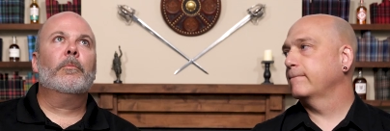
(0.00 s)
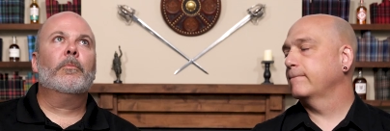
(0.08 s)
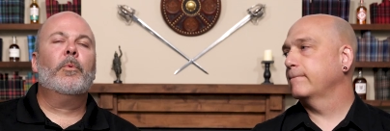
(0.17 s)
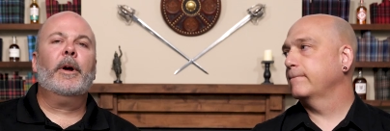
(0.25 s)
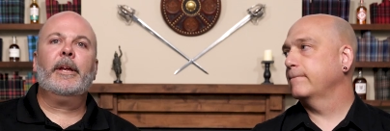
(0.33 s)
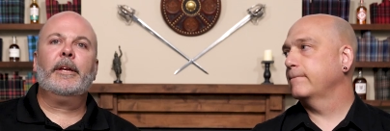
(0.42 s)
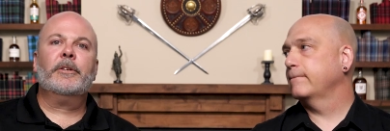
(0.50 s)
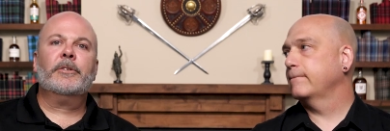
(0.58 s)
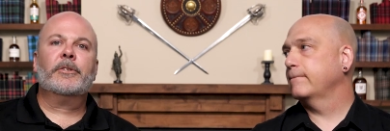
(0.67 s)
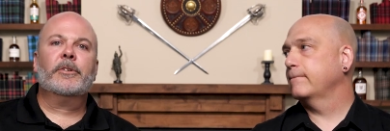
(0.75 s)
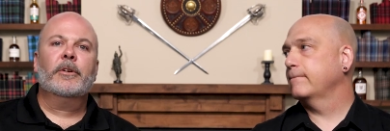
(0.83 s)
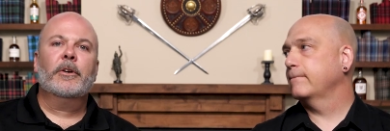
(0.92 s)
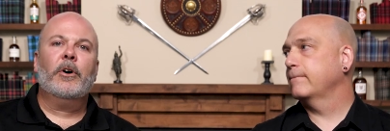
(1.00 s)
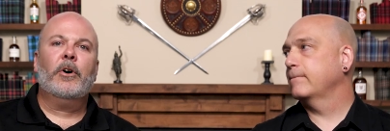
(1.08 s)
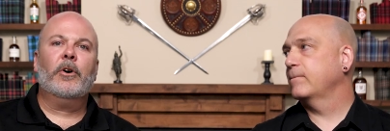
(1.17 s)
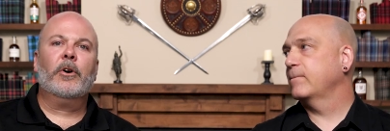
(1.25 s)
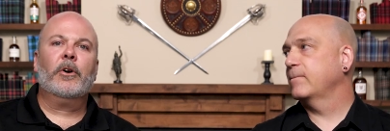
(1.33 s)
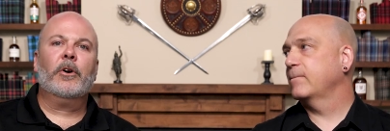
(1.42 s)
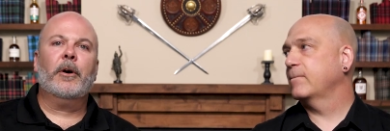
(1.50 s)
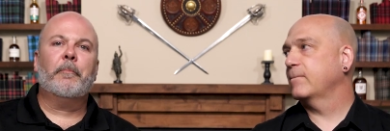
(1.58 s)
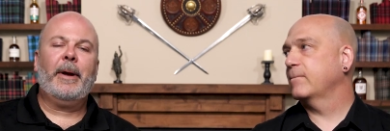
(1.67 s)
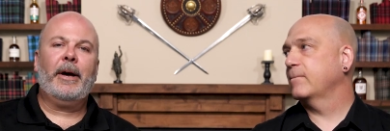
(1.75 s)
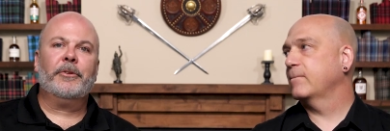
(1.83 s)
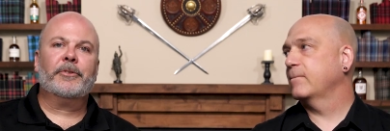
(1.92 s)
Speaker 1: weddings are
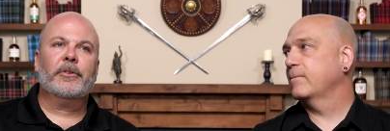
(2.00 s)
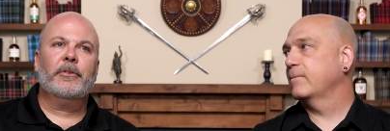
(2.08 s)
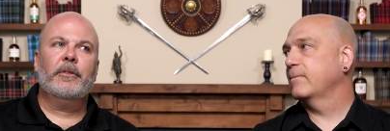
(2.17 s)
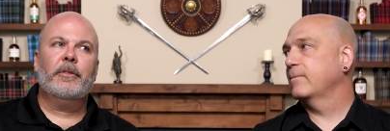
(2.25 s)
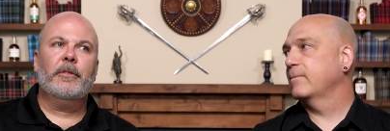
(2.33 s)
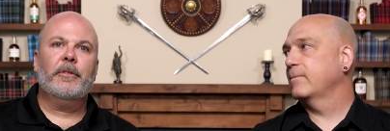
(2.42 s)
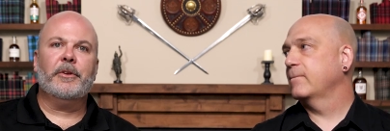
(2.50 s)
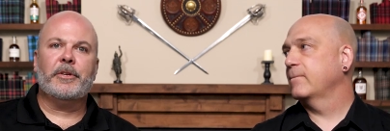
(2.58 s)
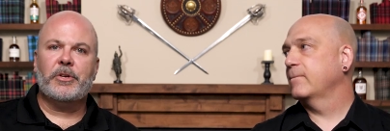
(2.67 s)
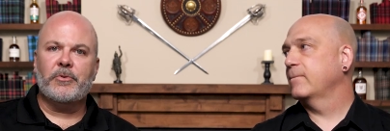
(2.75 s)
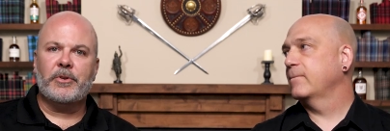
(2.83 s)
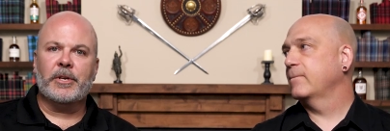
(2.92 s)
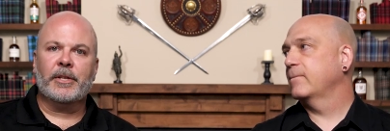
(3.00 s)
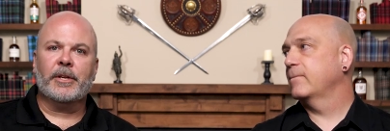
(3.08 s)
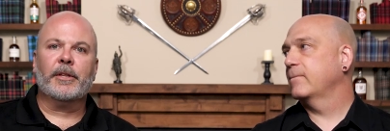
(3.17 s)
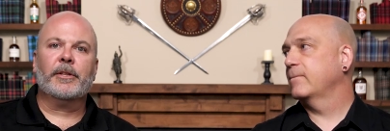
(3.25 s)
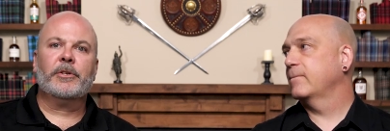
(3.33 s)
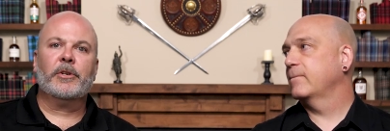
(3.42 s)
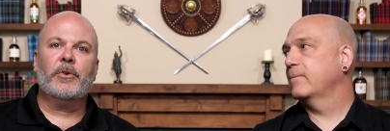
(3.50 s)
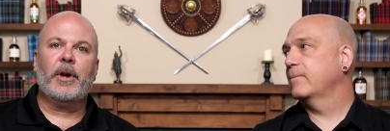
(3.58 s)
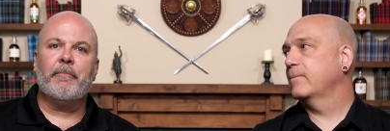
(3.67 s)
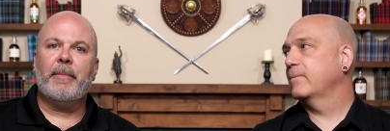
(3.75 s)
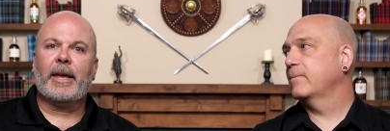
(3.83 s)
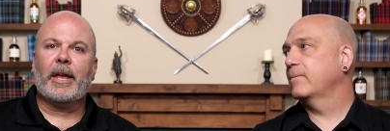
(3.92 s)
about the union of the two
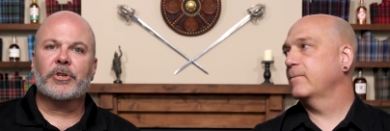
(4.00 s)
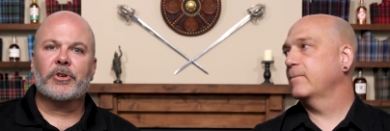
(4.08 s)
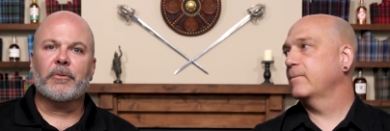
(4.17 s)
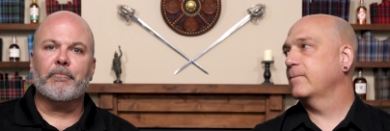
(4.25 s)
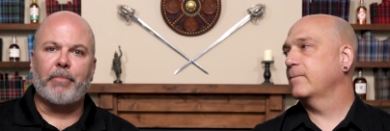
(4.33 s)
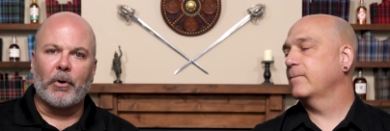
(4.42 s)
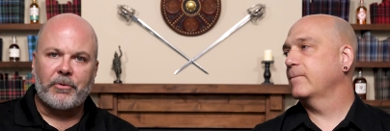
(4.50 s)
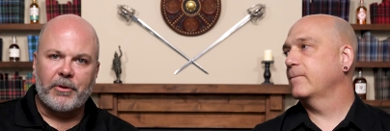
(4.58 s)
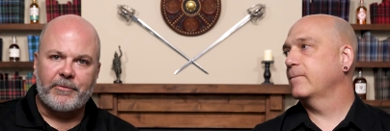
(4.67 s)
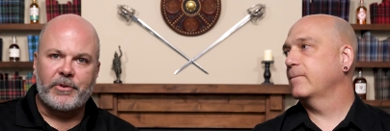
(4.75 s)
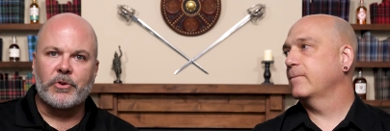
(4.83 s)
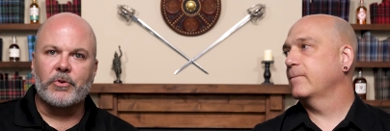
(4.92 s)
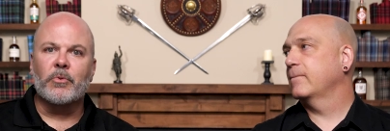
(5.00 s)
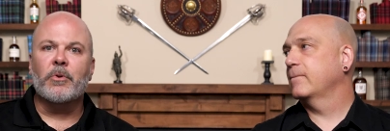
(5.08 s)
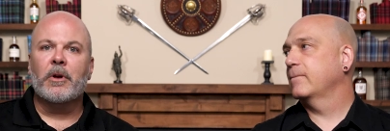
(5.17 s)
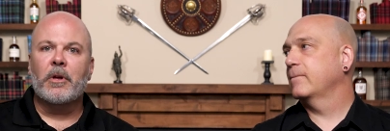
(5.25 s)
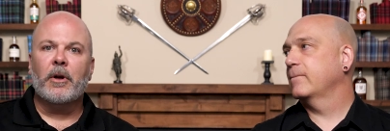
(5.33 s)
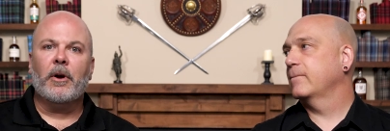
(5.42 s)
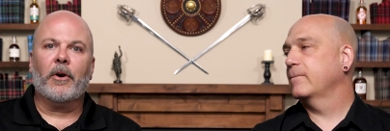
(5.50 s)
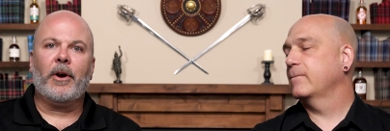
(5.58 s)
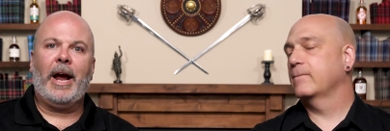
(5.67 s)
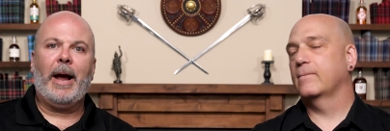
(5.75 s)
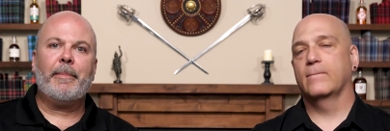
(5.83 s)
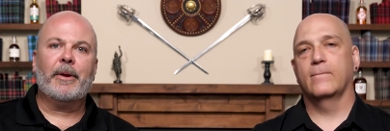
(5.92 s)
and making sure both of you are
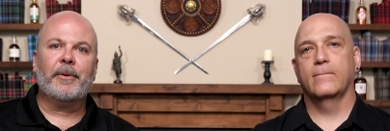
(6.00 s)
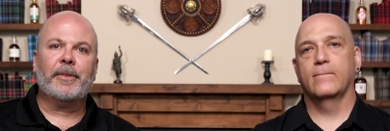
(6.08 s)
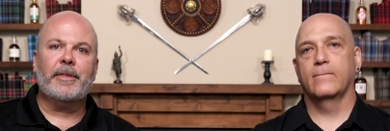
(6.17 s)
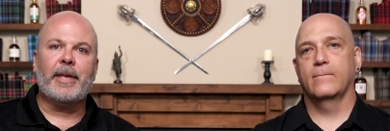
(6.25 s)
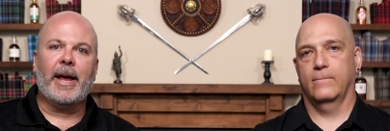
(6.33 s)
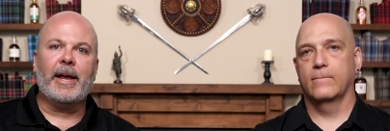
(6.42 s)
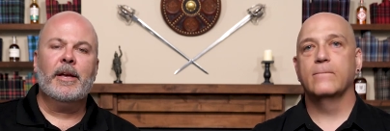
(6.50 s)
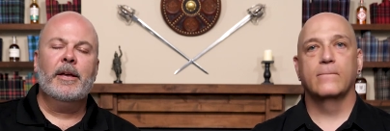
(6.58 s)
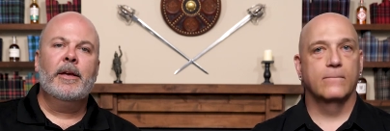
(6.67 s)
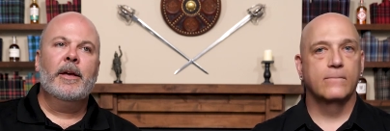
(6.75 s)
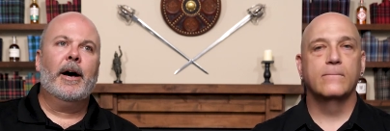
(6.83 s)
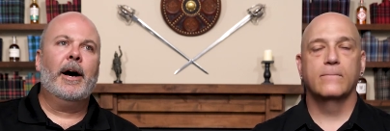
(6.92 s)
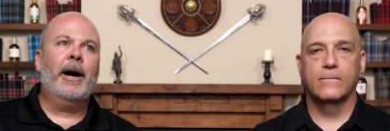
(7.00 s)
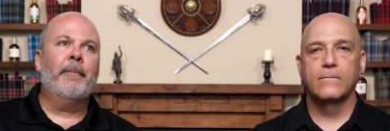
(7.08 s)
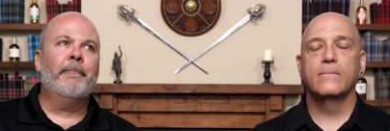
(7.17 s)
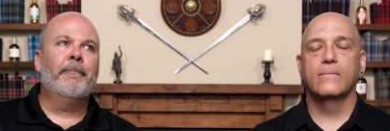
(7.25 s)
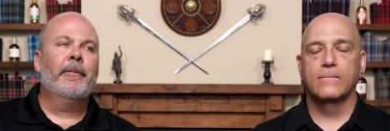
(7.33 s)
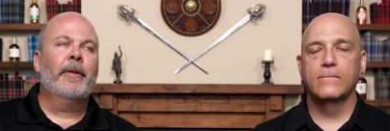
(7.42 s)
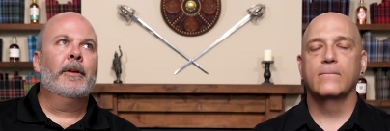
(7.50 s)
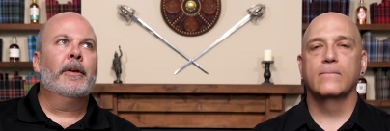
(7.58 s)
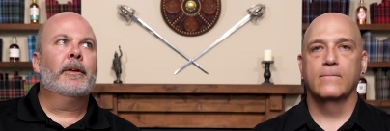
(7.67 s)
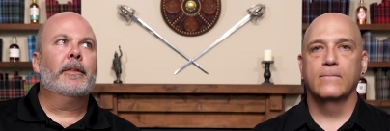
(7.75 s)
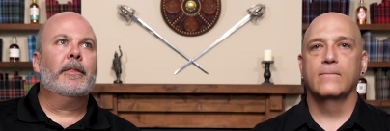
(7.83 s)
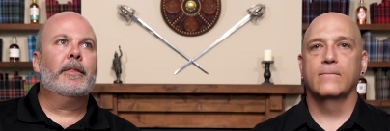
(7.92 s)
happy with the day. Um,
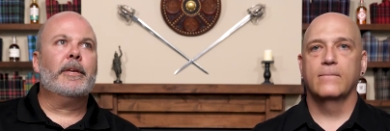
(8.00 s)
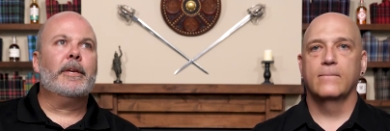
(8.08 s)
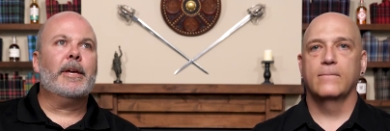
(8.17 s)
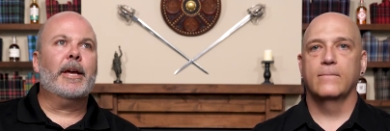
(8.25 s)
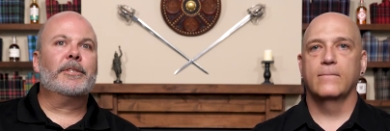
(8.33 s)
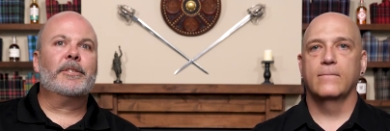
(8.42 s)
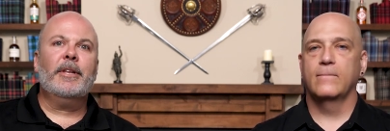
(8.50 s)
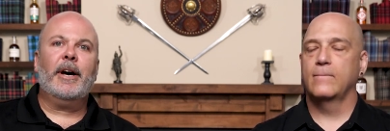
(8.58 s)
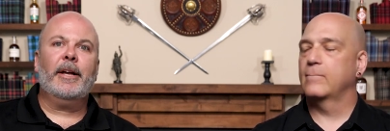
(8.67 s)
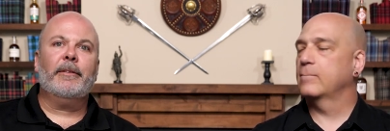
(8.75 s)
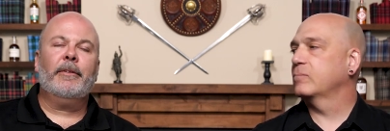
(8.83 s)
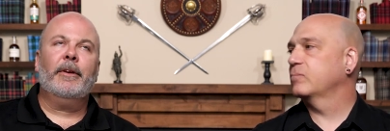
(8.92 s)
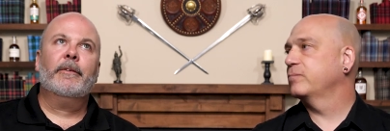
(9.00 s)
the it's not.